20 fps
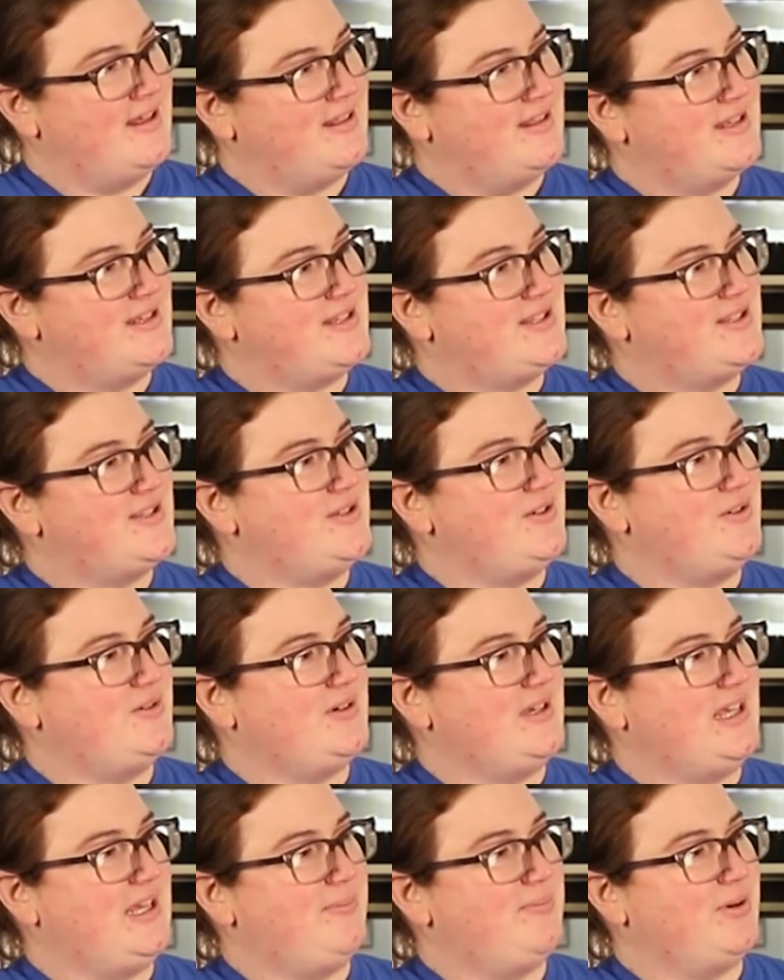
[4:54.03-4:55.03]
The
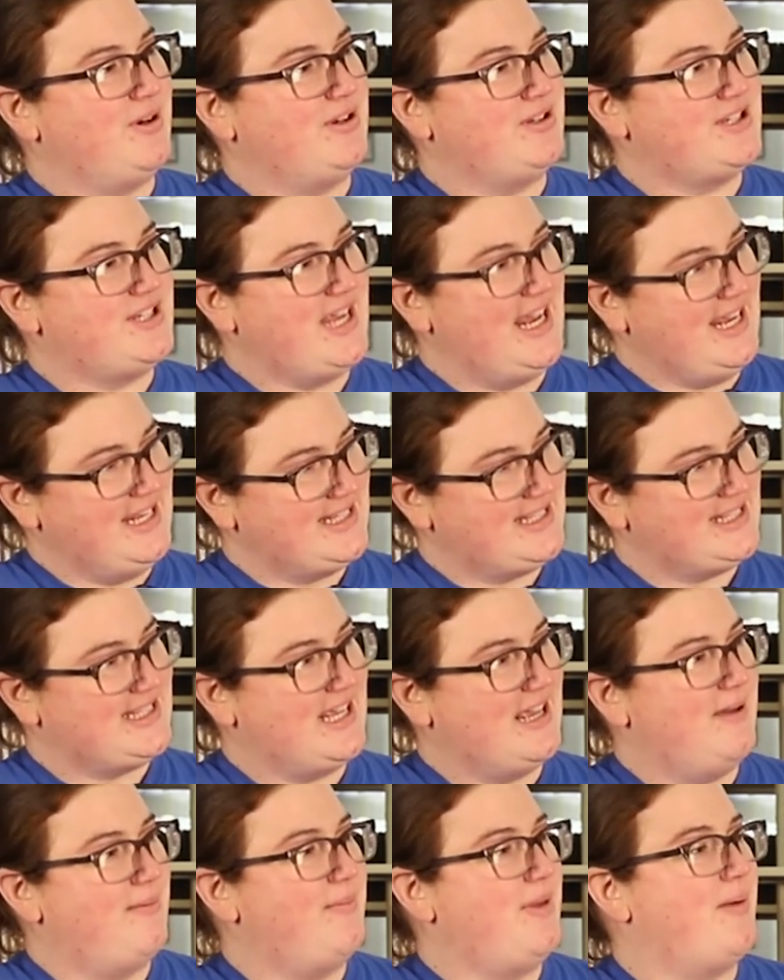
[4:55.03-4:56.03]
zookeeper chased
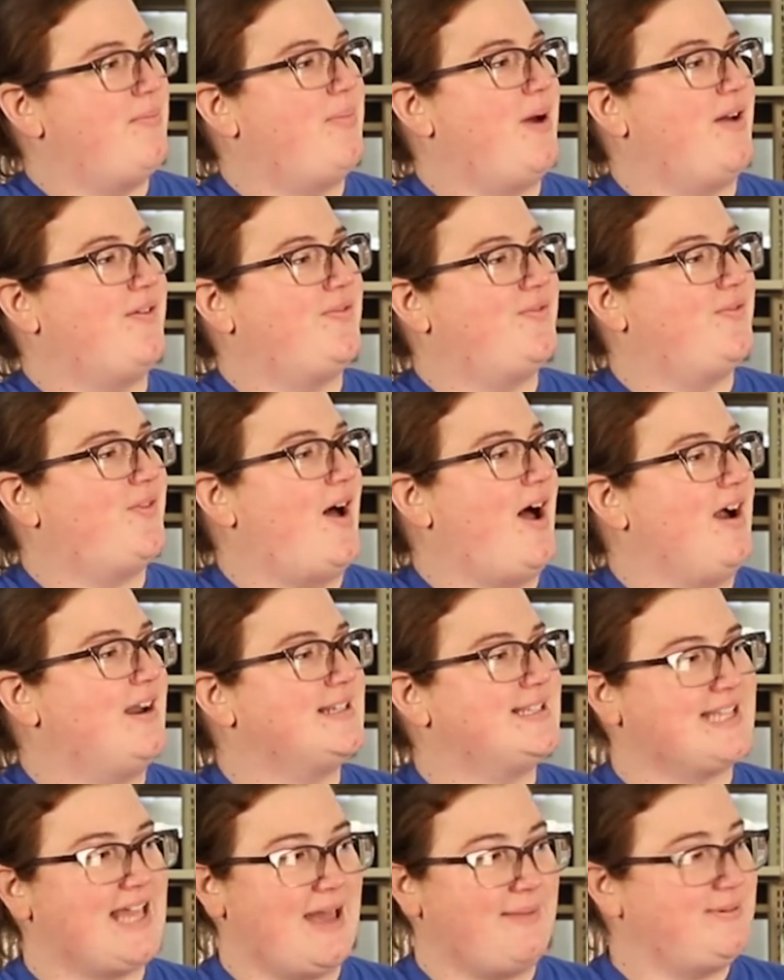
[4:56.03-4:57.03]
him, but
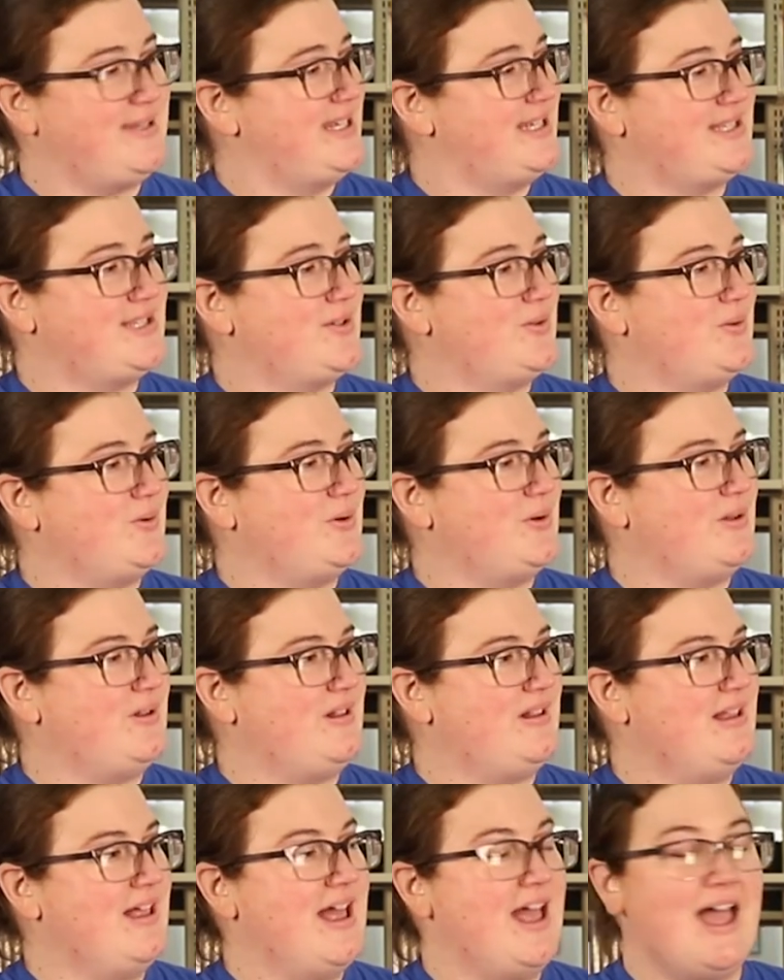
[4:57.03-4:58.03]
Fox kept his
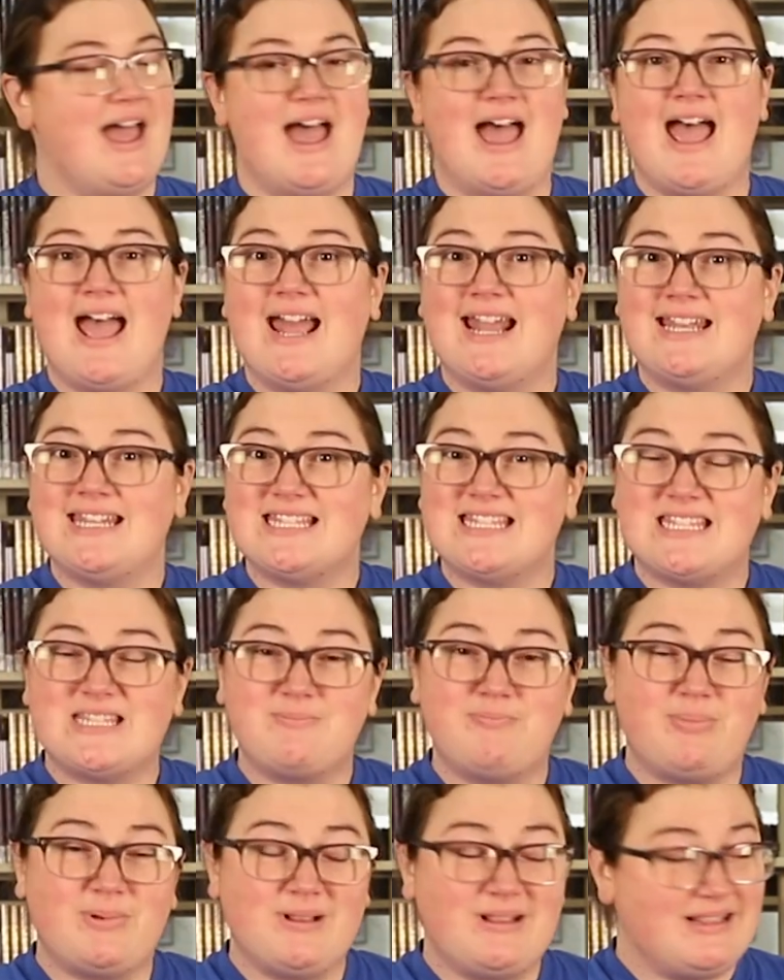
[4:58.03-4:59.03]
cool and
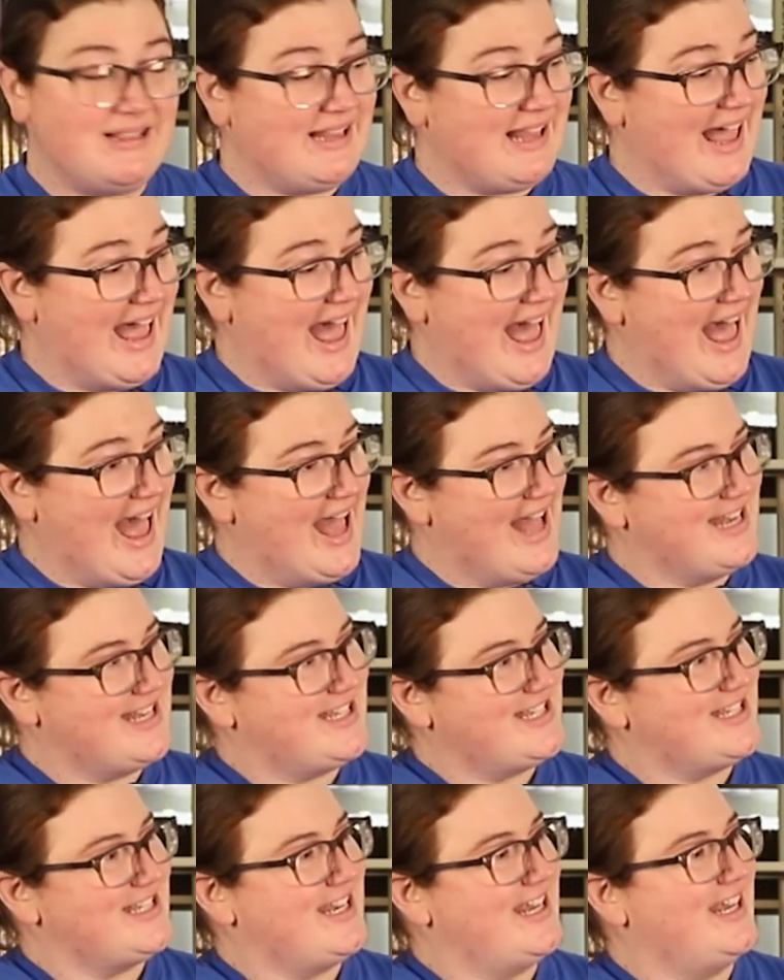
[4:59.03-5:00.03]

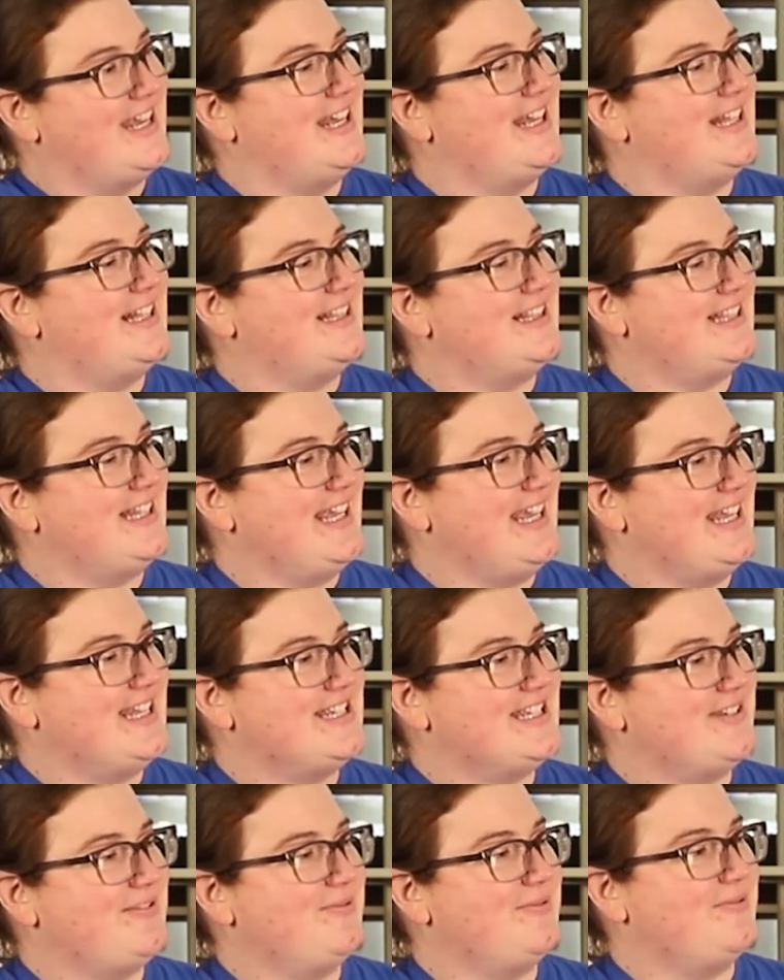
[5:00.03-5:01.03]
splash!
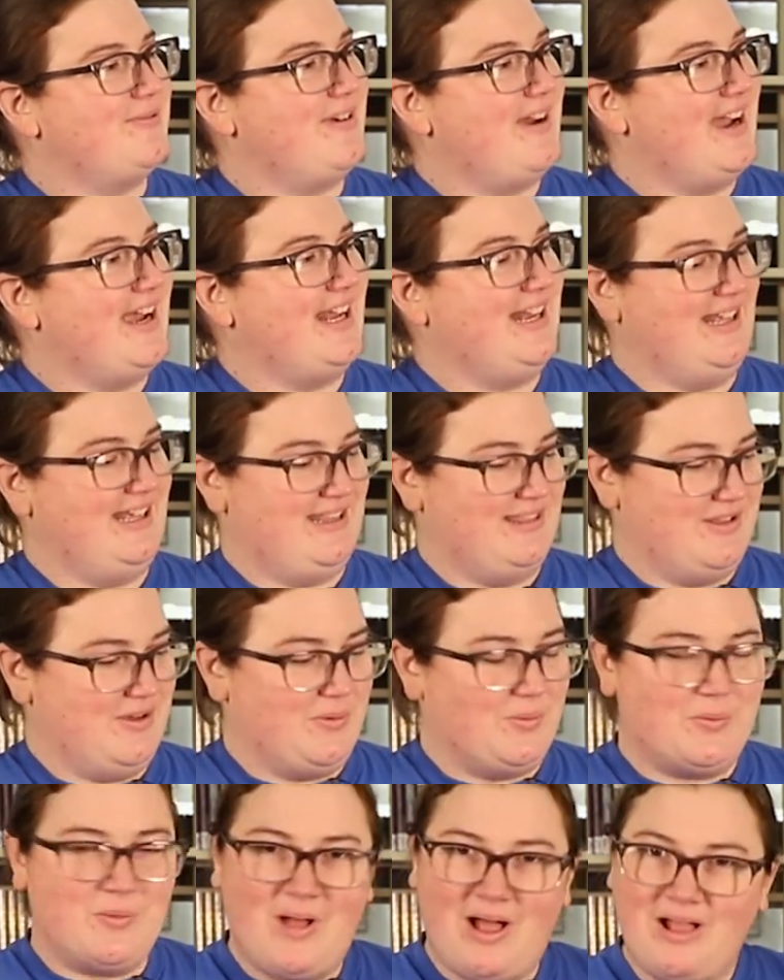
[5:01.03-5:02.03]
Landed right in the
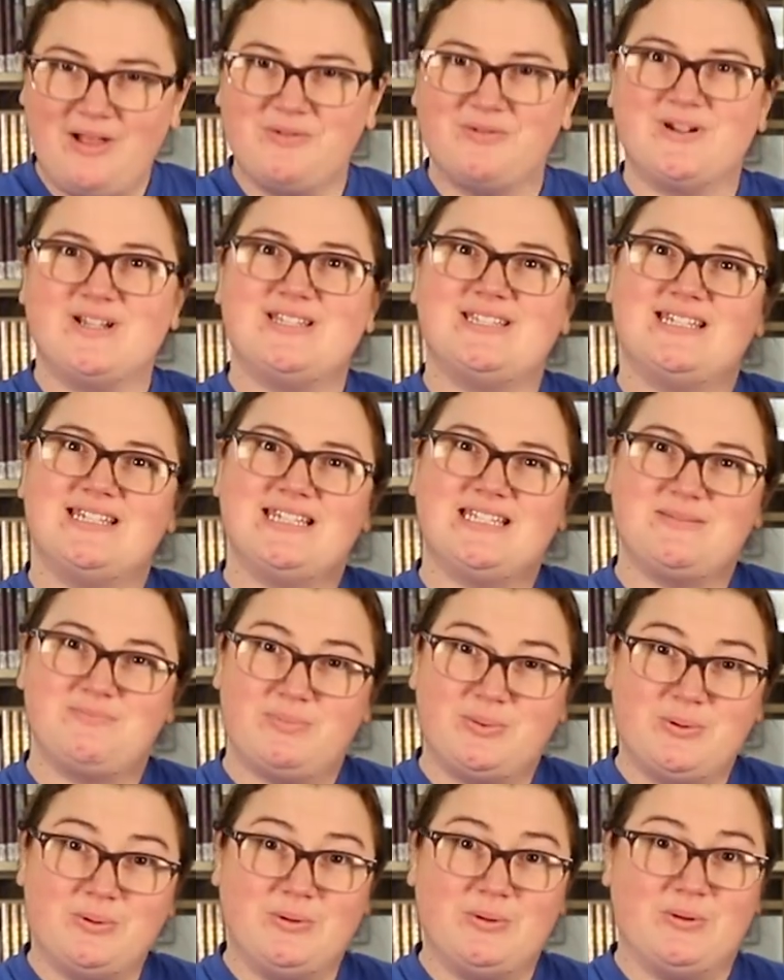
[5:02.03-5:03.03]
walrus's
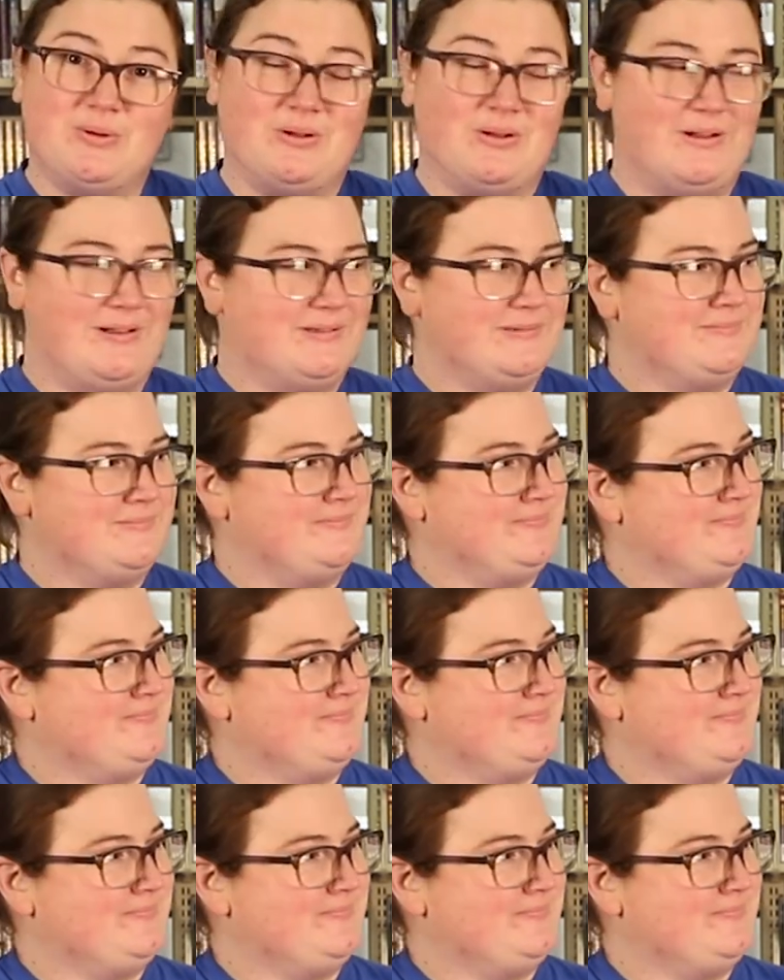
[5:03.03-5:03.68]
pool.